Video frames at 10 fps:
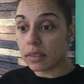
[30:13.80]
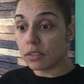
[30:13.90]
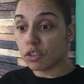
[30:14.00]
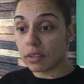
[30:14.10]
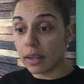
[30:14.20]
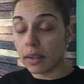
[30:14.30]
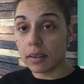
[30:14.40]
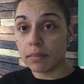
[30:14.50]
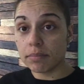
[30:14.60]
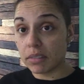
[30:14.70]
just
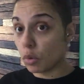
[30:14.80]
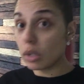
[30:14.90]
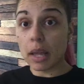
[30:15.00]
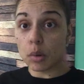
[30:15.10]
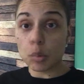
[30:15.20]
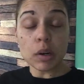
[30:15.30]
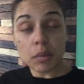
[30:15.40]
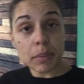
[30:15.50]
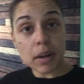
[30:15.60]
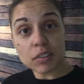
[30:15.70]
like do a lot of
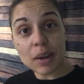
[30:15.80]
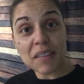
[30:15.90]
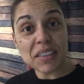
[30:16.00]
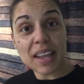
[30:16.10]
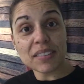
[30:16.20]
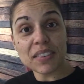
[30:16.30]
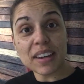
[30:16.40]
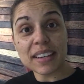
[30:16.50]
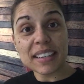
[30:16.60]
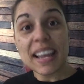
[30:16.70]
work, but also have a lot of
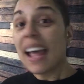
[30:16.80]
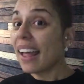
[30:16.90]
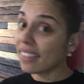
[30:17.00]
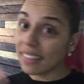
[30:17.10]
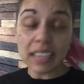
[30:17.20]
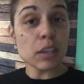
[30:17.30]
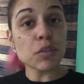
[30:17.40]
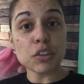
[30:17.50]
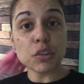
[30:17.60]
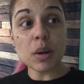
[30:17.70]
fun. Thank you
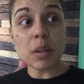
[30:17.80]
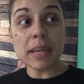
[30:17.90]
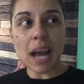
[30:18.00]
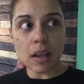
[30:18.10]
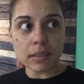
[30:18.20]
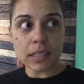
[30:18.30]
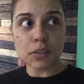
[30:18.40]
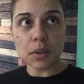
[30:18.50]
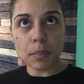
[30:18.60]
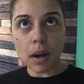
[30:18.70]
for joining me. I'll see you
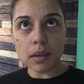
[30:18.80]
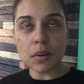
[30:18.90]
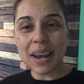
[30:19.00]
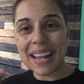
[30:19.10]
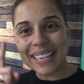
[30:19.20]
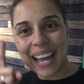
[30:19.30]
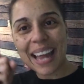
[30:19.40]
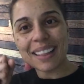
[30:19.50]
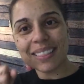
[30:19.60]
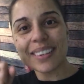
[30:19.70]
tomorrow at
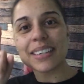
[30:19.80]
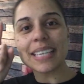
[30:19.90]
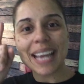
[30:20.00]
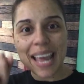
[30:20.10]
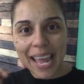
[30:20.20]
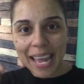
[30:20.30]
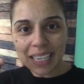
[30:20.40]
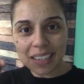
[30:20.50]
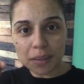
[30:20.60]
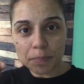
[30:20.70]
9:30
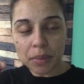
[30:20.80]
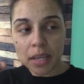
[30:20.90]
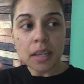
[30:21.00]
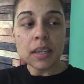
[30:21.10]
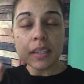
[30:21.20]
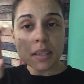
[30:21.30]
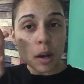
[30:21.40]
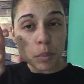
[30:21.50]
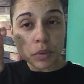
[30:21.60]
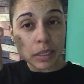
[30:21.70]
a.m.
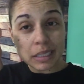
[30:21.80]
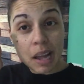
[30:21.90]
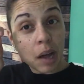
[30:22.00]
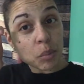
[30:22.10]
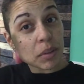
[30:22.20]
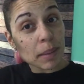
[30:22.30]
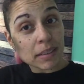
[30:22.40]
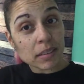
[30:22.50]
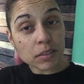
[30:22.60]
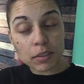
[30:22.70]
Hopefully not with
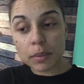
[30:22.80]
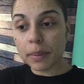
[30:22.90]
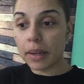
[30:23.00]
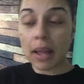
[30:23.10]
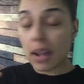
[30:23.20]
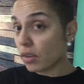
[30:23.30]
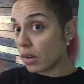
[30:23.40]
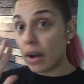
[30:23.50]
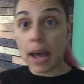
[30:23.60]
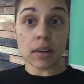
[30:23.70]
my sister, but I don't
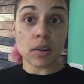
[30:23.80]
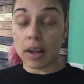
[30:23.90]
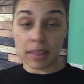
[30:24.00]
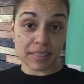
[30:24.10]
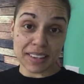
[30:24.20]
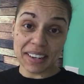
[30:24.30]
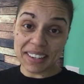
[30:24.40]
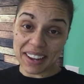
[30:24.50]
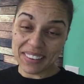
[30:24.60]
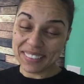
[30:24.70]
know. I don't know how that's gonna
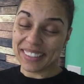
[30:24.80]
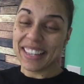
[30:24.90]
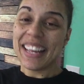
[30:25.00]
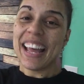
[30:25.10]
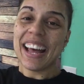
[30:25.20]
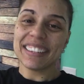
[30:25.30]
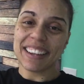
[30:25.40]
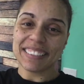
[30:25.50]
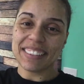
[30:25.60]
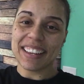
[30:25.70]
go. I'll
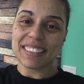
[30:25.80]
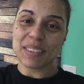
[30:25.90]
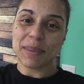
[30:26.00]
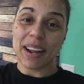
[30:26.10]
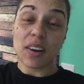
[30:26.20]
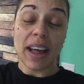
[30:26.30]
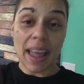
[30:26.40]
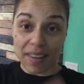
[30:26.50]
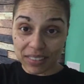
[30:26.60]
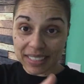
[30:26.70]
talk to you guys tomorrow.
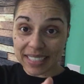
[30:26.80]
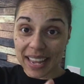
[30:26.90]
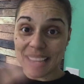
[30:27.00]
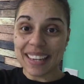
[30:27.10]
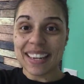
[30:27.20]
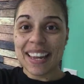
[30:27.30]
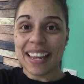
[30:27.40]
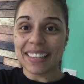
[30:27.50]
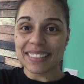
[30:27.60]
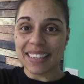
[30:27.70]
Have a good day,
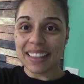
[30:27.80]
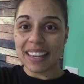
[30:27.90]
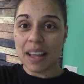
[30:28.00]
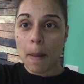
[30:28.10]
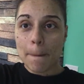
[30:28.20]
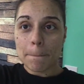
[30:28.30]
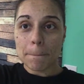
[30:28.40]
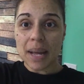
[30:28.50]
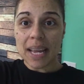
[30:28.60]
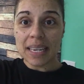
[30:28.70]
and I'll see you then.
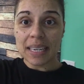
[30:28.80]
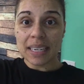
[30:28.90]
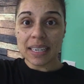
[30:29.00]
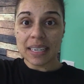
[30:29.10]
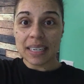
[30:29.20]
Bye.